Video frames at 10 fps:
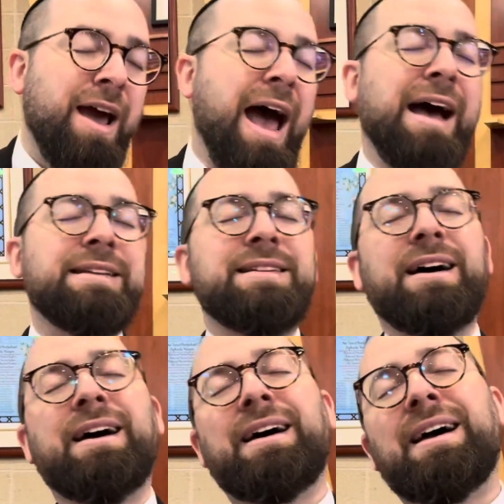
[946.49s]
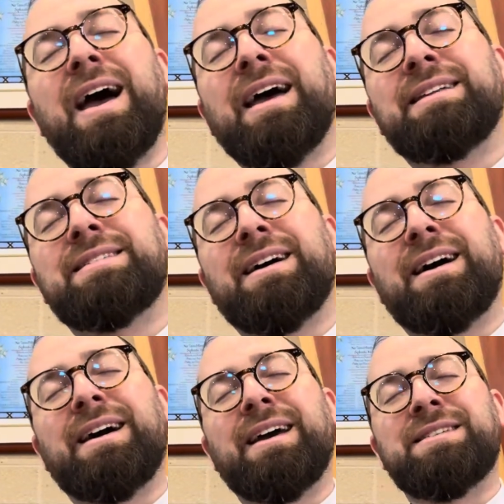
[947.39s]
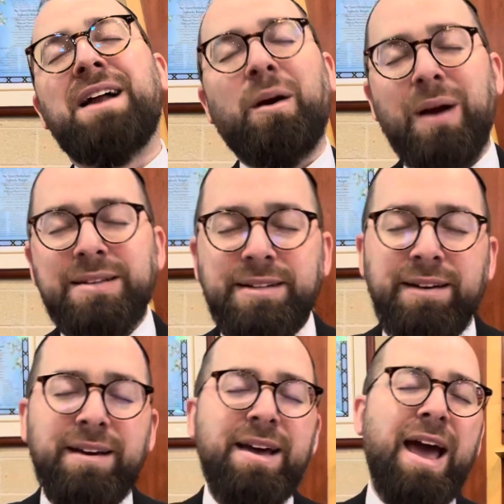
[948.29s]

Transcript: and it's not rusty.